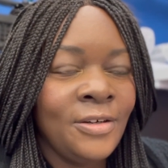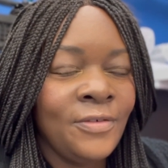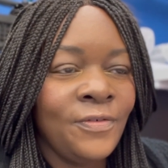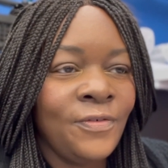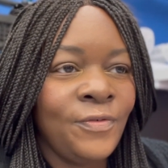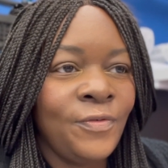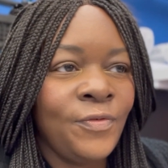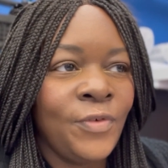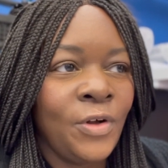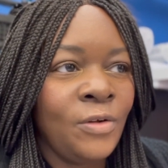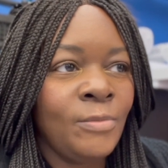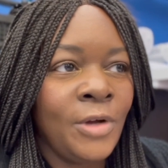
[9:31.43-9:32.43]

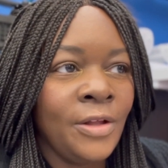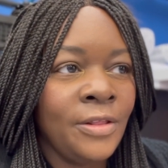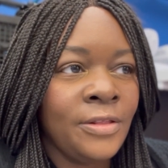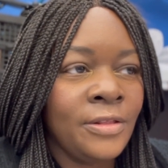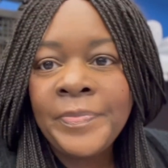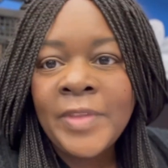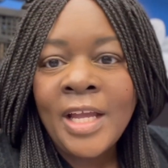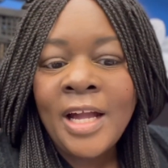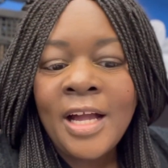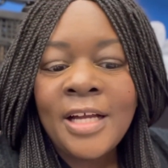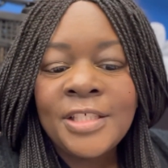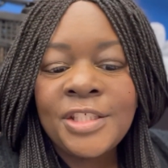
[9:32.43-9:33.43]
Fulmuth,
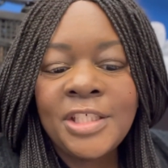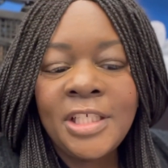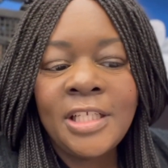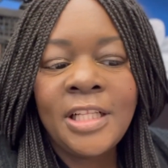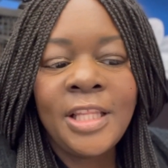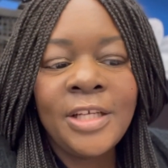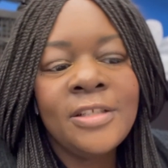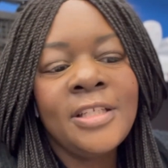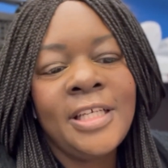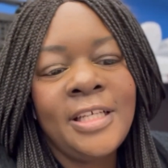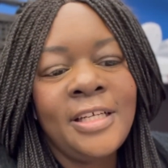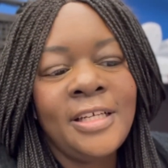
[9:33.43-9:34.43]
she
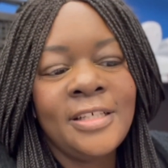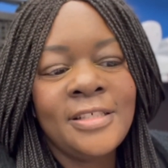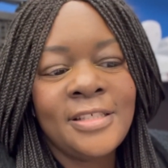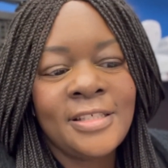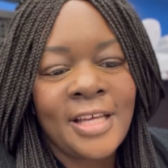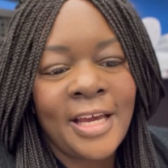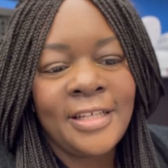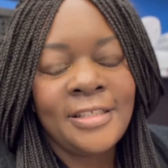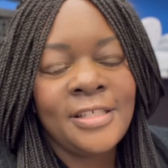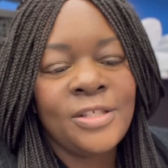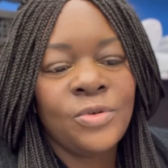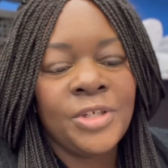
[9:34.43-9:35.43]
clearly is a
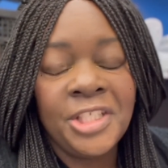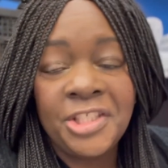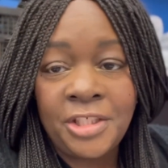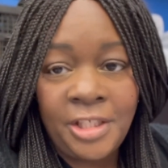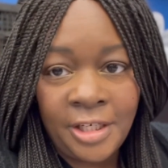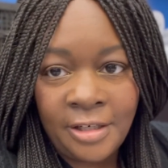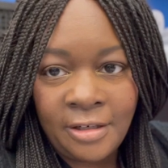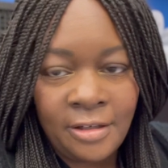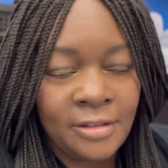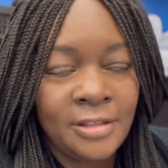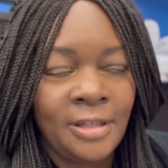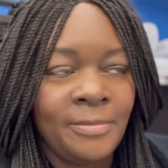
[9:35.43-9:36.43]
scientist or an engineer
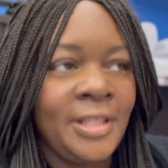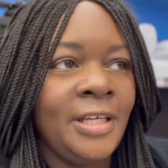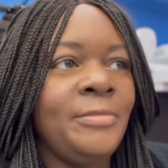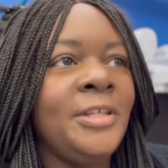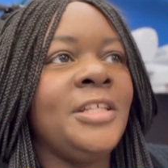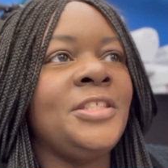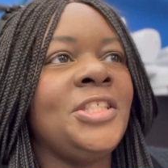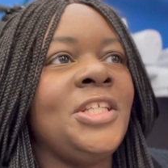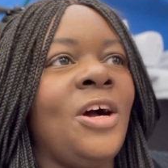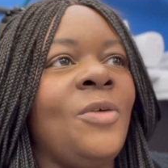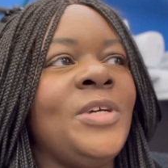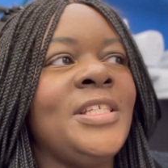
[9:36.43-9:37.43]
or something, because she
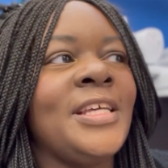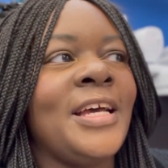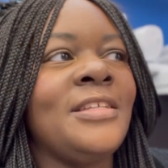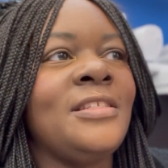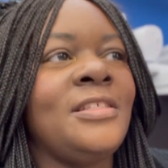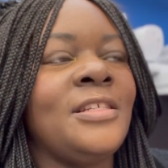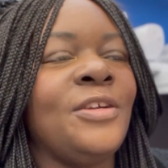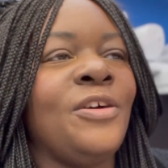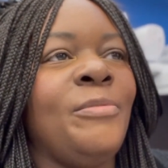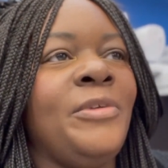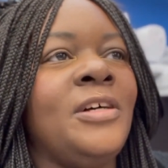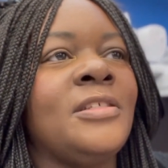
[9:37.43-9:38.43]
always has these in her
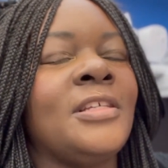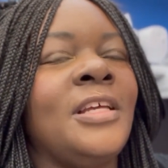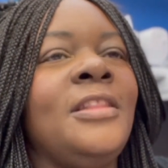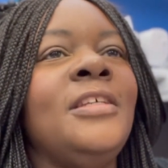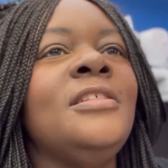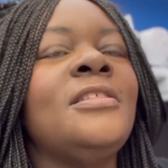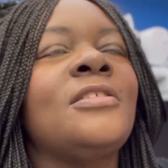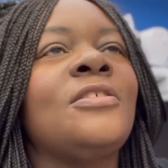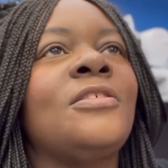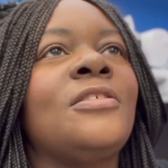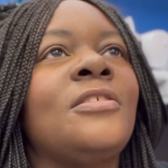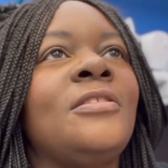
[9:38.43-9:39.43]
books. And
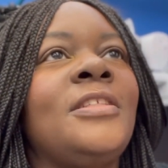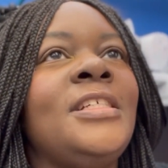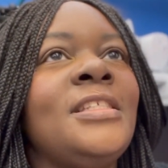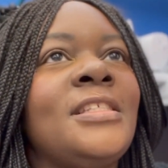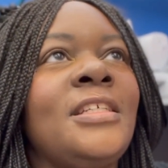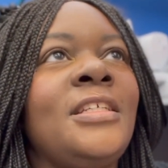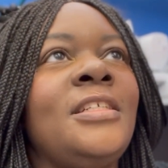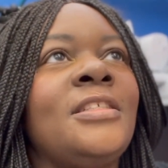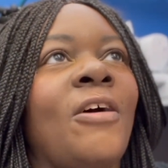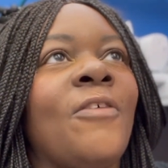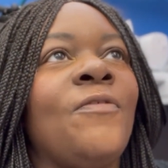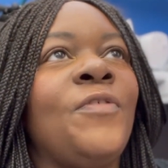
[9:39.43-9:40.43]
these teens
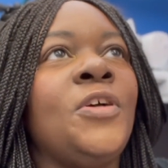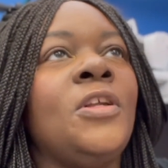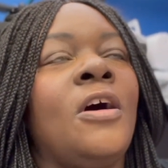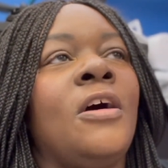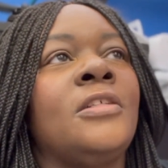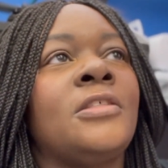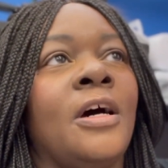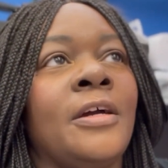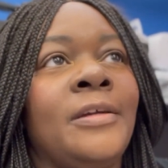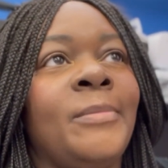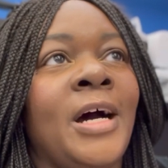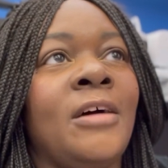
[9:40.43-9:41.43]
are full on
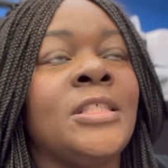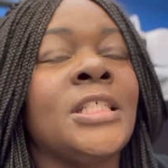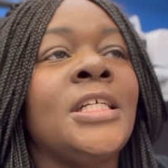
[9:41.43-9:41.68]
talking about